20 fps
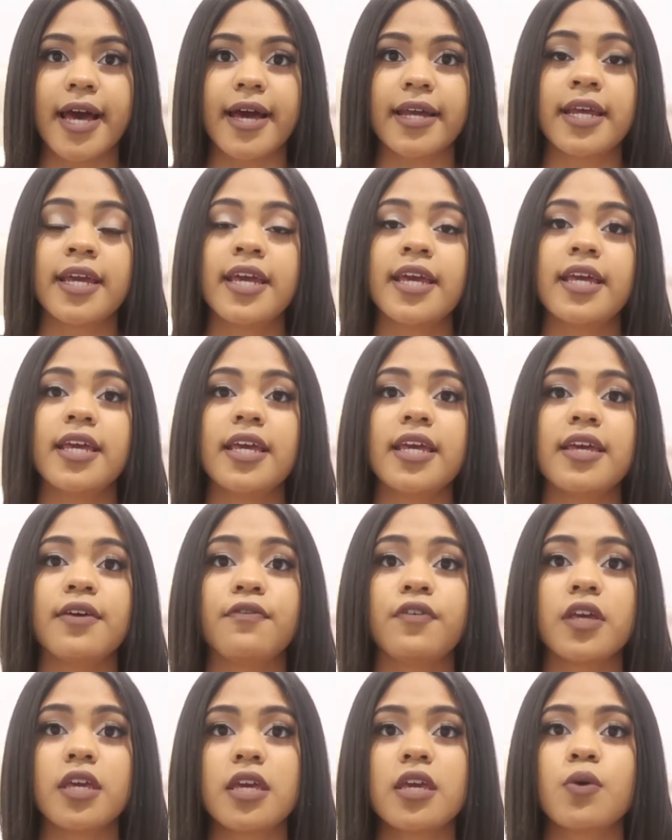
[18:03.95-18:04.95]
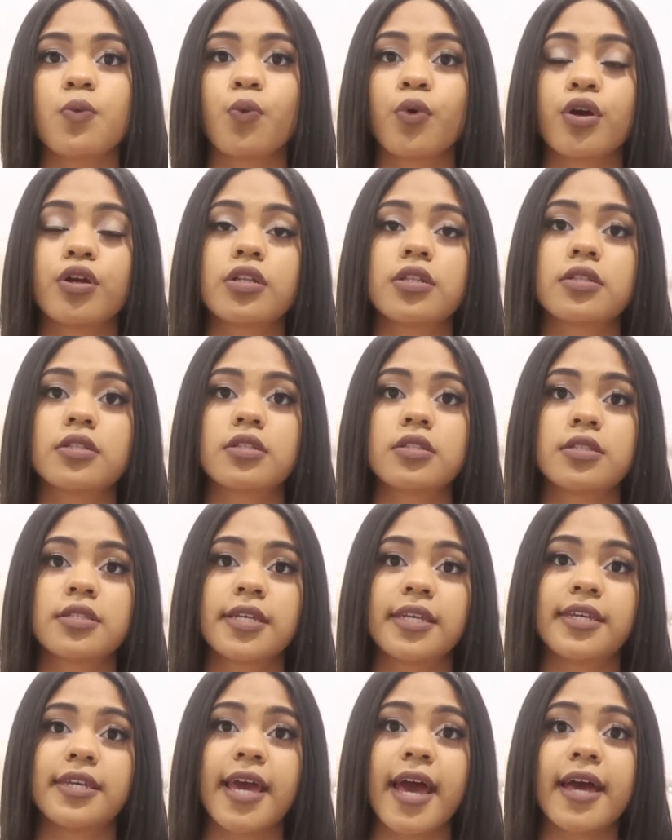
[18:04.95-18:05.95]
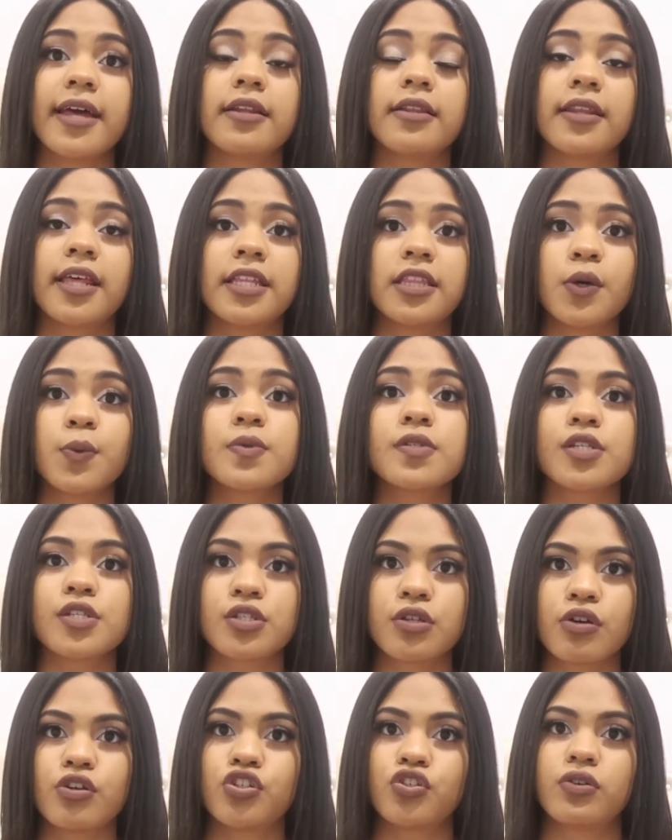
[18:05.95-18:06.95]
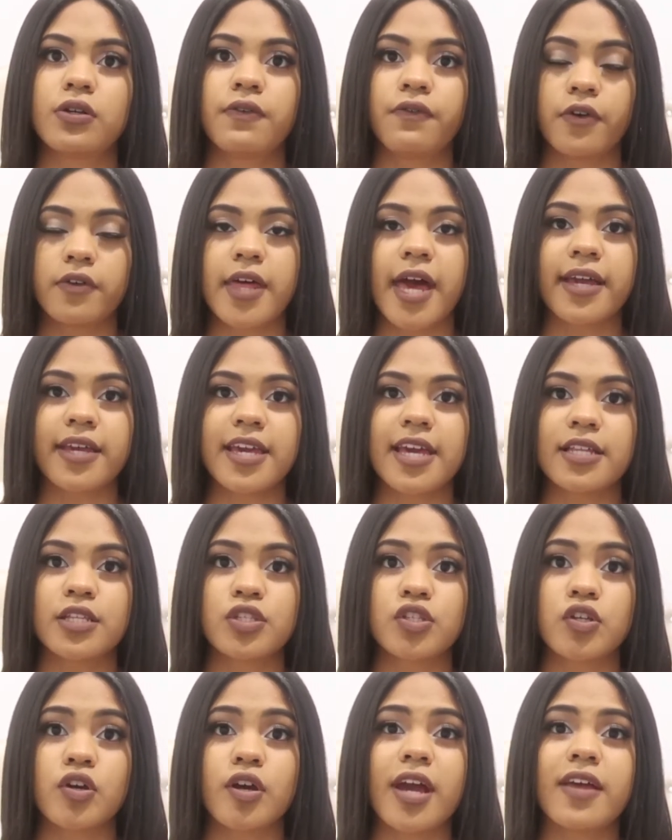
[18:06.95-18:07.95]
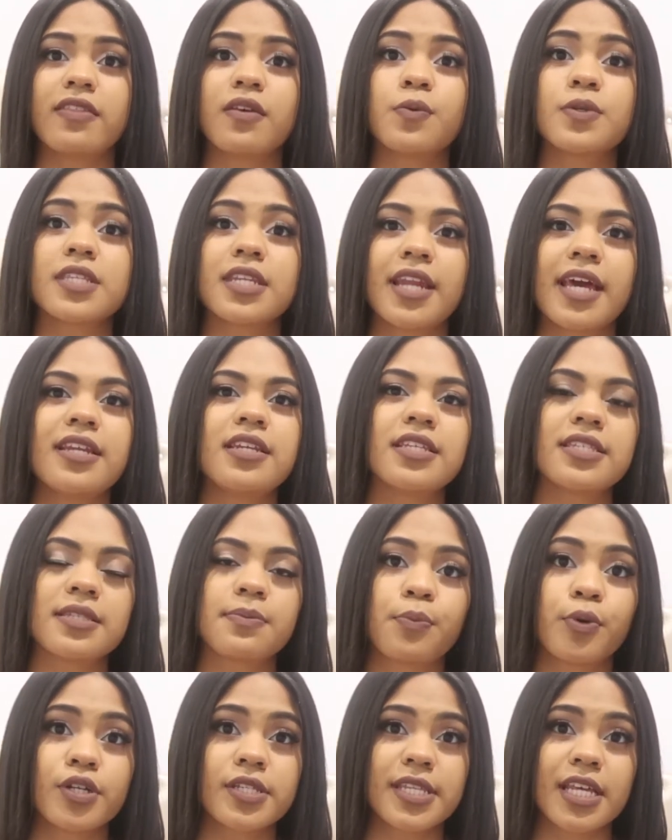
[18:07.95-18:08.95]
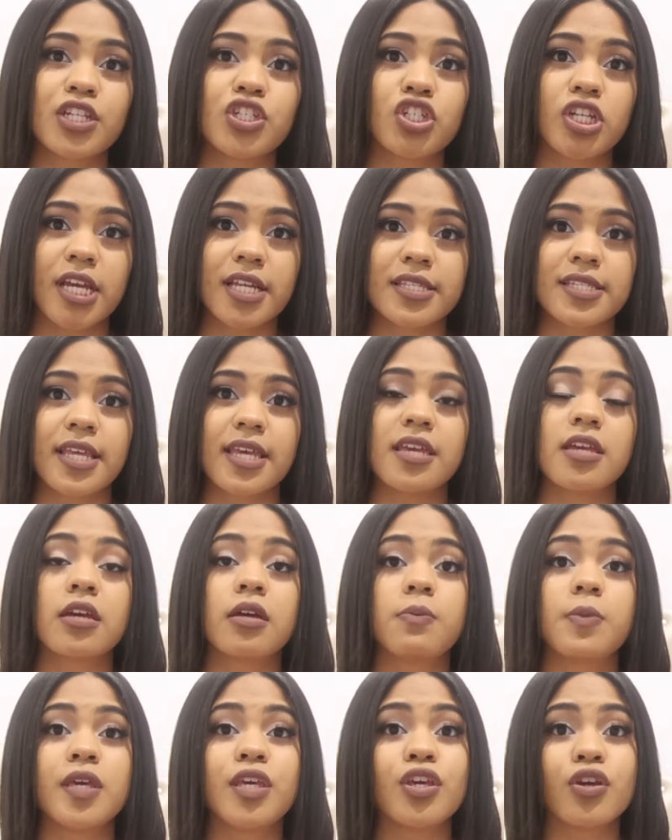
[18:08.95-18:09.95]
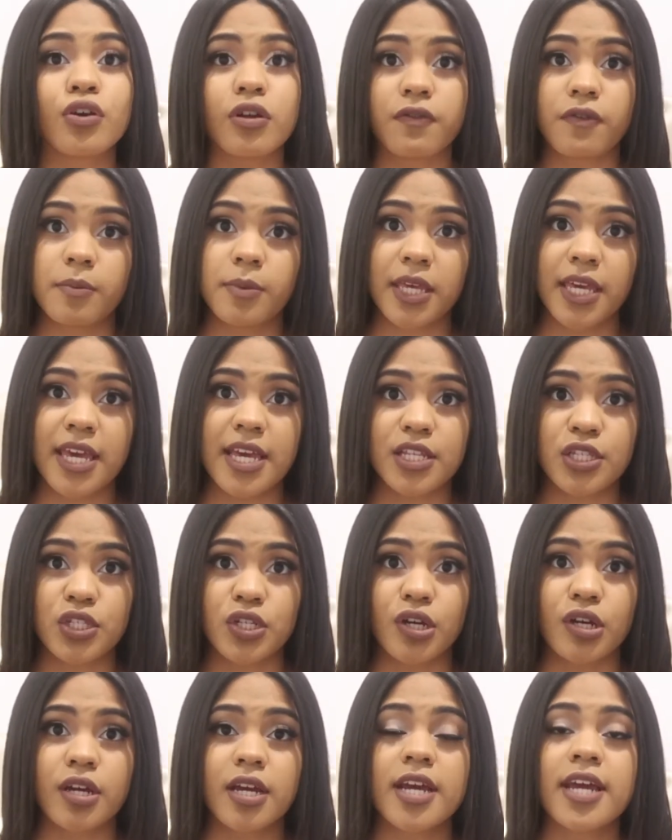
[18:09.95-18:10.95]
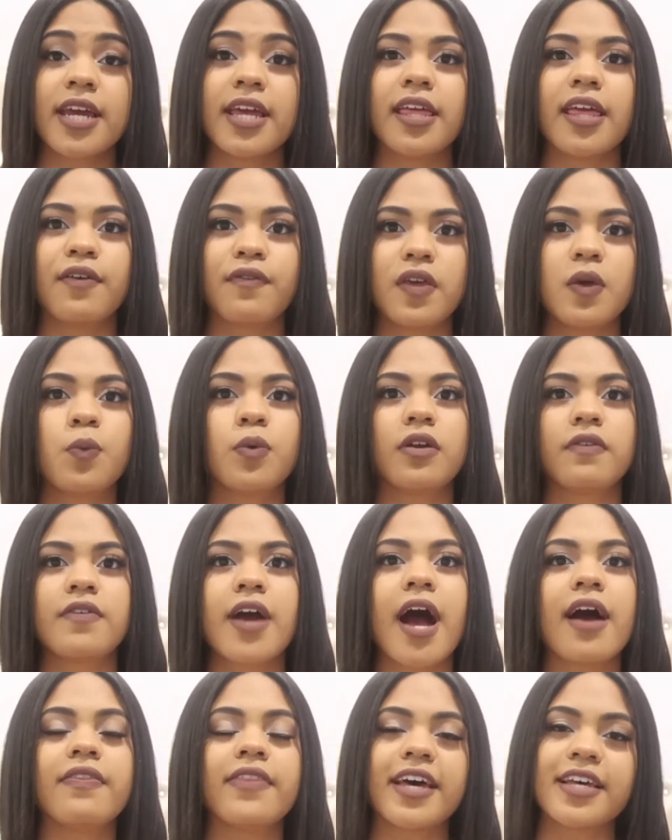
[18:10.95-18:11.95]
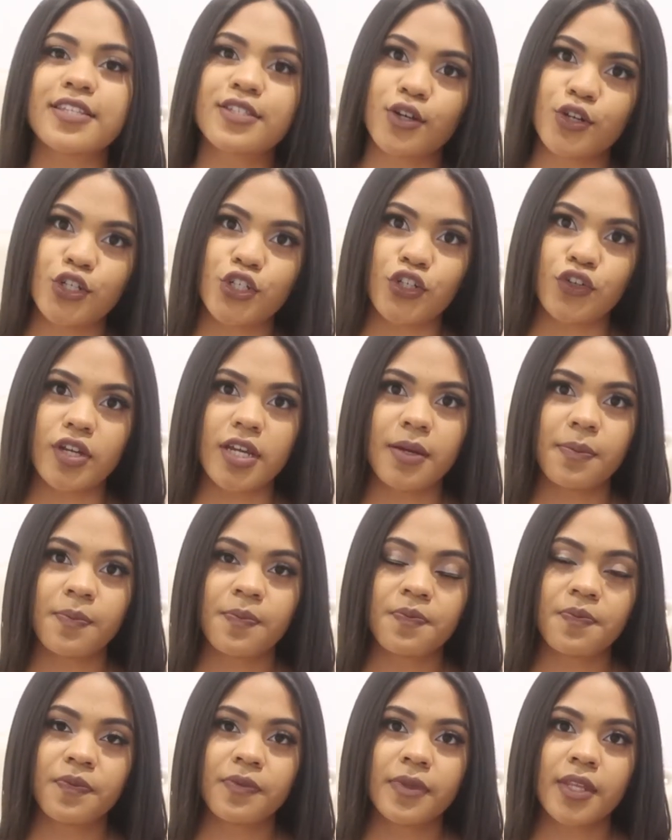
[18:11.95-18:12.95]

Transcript: that if he were to get, like, there was a surgery for that cancer, and there was a 90% chance that he could be cured from the cancer if he would have gotten that surgery.